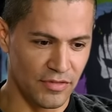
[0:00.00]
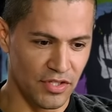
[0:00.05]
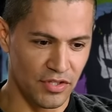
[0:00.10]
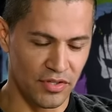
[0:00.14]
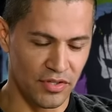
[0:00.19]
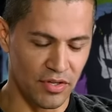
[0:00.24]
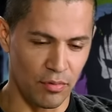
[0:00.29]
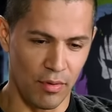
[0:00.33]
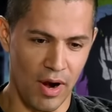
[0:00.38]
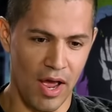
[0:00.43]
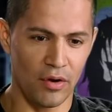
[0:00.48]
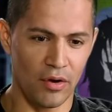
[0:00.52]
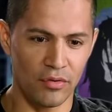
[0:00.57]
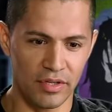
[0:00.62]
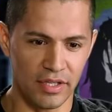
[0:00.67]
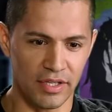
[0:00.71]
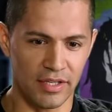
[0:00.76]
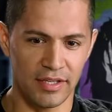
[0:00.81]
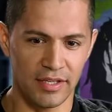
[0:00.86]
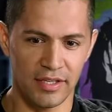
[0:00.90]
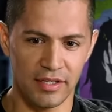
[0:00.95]
just
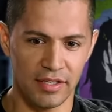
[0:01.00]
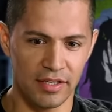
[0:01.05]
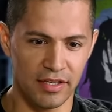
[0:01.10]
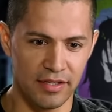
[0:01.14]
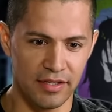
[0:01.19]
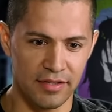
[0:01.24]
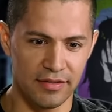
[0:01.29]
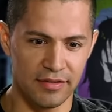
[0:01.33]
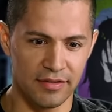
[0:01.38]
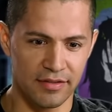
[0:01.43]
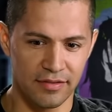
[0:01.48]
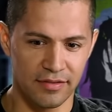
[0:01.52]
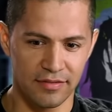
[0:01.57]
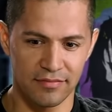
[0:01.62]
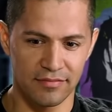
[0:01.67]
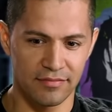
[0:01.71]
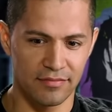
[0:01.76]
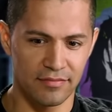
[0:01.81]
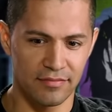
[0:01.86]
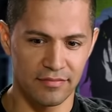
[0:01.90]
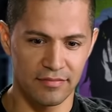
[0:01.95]
grounded. He is
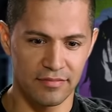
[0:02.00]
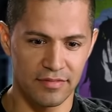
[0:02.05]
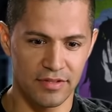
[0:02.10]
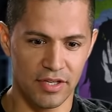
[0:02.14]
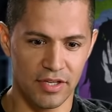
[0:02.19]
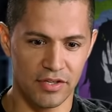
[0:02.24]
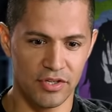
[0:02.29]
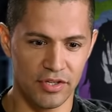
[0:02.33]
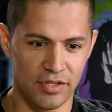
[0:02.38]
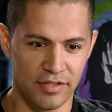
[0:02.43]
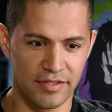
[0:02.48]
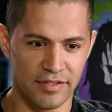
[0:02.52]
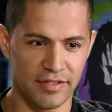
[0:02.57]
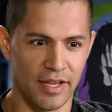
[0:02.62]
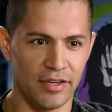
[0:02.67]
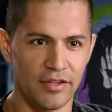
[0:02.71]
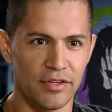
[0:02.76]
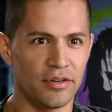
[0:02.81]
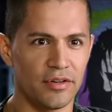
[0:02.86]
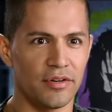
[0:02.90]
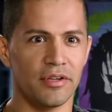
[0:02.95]
such a
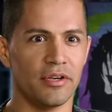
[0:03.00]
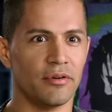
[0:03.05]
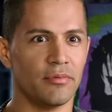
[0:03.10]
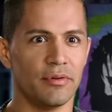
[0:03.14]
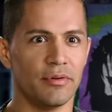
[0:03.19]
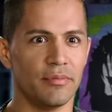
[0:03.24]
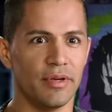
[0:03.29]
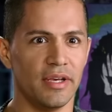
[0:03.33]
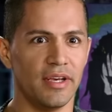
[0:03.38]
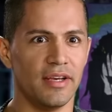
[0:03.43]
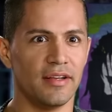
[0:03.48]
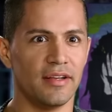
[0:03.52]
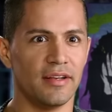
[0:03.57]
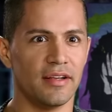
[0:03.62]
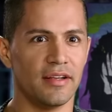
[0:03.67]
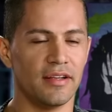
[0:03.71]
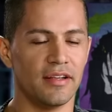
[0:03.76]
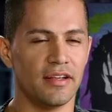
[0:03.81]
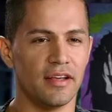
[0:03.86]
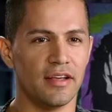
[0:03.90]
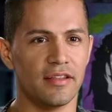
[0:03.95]
centered human being.
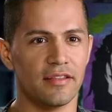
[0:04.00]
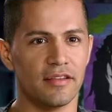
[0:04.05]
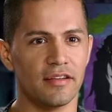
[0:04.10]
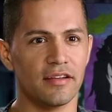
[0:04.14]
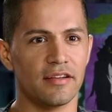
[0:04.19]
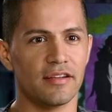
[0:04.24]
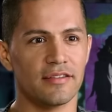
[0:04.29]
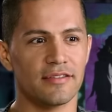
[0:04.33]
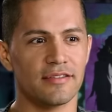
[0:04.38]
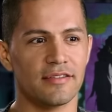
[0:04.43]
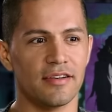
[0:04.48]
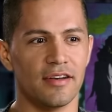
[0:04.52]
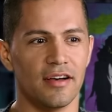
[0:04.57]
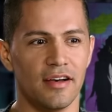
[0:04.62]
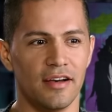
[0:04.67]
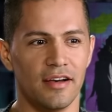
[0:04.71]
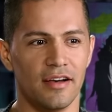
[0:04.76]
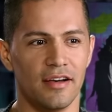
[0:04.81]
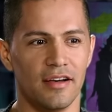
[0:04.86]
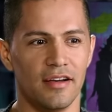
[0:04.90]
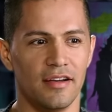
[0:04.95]
I think it's
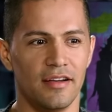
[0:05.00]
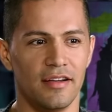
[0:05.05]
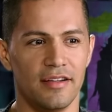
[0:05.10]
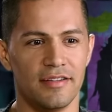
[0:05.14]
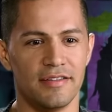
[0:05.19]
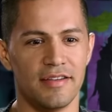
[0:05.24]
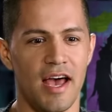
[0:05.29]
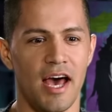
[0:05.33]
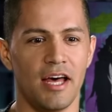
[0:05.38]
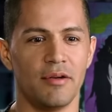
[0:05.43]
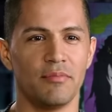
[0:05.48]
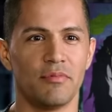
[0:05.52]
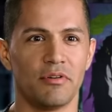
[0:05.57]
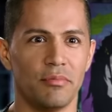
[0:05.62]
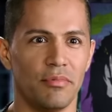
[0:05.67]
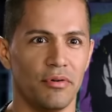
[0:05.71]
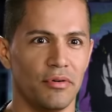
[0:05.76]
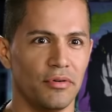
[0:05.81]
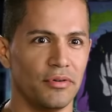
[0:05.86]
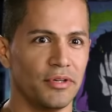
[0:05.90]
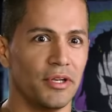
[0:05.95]

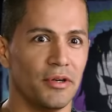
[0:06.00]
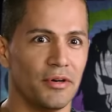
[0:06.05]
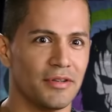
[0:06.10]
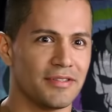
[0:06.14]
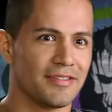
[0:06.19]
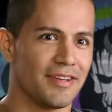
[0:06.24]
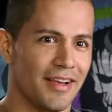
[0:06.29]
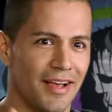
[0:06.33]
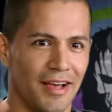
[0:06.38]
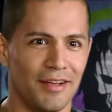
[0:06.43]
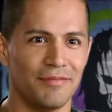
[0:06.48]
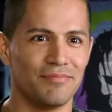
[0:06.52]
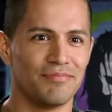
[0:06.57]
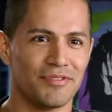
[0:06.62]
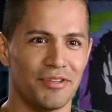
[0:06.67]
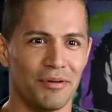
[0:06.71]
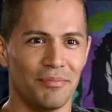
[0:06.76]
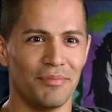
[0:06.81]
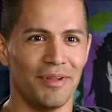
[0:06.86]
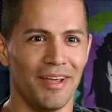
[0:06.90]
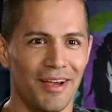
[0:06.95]
admirable. You know, it's like
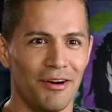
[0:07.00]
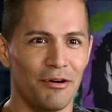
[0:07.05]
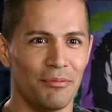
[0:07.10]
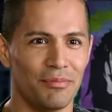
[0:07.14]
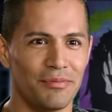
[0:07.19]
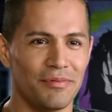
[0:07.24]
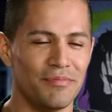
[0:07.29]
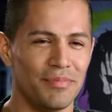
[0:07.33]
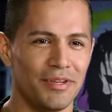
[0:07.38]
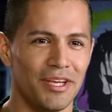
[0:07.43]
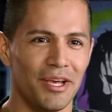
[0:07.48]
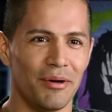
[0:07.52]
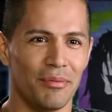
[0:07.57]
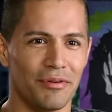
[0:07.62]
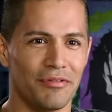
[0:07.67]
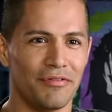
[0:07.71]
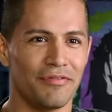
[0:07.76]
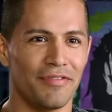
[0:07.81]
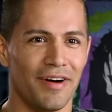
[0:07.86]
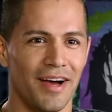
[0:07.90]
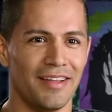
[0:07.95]
someday I hope to be
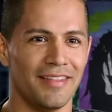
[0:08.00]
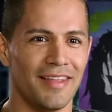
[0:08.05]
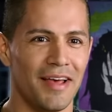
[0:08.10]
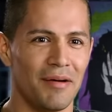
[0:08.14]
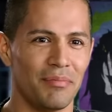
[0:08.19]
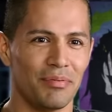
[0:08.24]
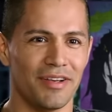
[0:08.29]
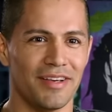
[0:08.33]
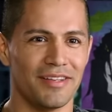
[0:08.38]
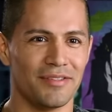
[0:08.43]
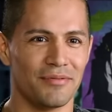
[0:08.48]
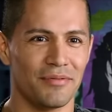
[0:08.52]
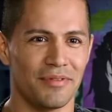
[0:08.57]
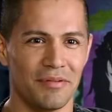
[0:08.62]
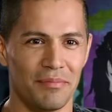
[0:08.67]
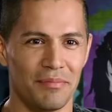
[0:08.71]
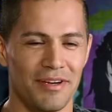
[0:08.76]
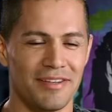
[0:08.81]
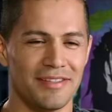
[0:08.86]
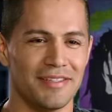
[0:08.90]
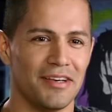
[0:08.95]
able to find that place
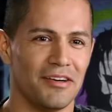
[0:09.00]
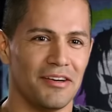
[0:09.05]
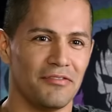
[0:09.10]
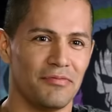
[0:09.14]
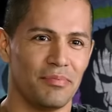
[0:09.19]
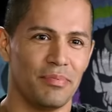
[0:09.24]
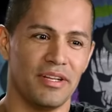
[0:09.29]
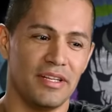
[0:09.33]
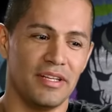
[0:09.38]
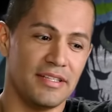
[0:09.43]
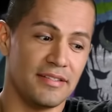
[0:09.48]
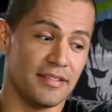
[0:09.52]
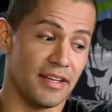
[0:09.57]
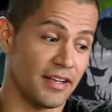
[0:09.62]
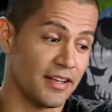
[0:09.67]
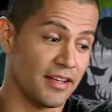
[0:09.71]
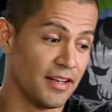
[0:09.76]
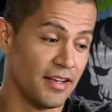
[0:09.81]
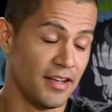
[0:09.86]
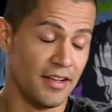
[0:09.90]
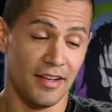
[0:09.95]
within myself. But he's
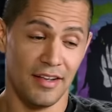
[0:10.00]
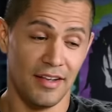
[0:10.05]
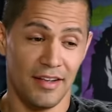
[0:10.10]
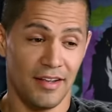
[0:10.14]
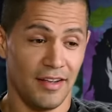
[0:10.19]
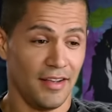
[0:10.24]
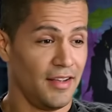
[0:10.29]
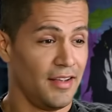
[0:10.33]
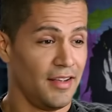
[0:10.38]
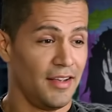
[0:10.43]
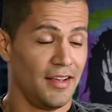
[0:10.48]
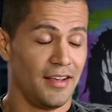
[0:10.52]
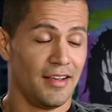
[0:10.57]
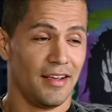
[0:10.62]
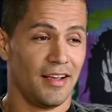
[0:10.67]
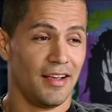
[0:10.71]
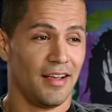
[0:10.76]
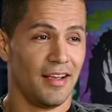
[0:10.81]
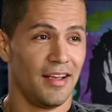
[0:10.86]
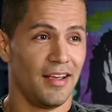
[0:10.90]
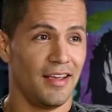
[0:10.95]
like,
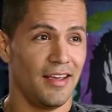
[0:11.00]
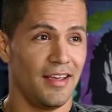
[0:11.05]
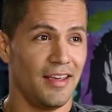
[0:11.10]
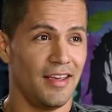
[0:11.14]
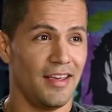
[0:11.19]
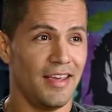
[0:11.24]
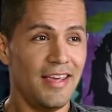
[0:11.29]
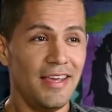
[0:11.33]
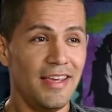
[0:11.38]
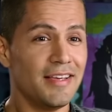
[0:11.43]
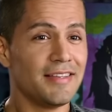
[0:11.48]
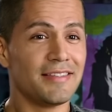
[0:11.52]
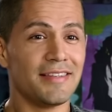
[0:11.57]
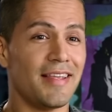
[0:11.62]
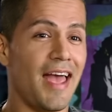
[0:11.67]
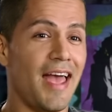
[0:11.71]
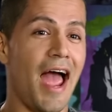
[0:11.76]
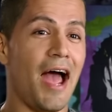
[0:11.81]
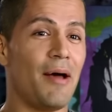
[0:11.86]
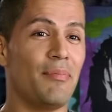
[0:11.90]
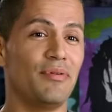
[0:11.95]
he
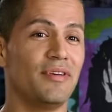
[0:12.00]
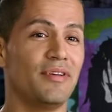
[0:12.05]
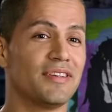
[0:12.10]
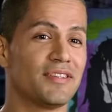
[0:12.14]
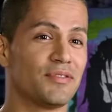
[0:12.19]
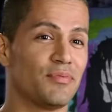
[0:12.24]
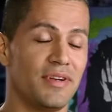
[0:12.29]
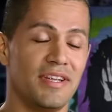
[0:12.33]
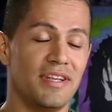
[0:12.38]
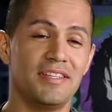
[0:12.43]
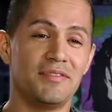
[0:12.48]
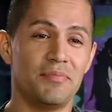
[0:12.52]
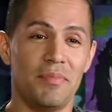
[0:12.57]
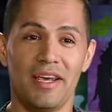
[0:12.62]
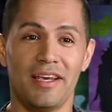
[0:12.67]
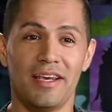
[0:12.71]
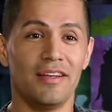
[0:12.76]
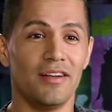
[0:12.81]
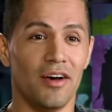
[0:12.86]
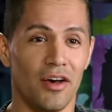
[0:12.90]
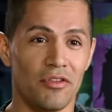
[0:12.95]
is happiest when he's
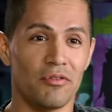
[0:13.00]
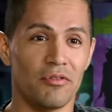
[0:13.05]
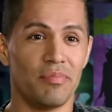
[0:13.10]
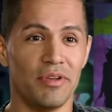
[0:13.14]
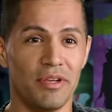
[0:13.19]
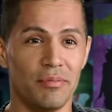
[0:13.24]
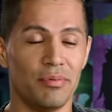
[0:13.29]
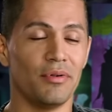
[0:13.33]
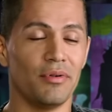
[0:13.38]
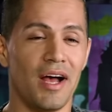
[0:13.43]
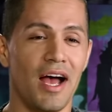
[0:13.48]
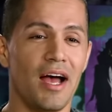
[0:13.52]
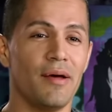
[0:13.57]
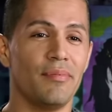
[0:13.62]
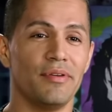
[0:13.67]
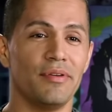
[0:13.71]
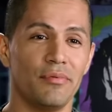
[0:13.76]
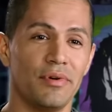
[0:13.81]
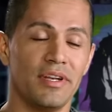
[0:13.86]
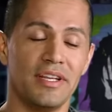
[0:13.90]
making other people happy,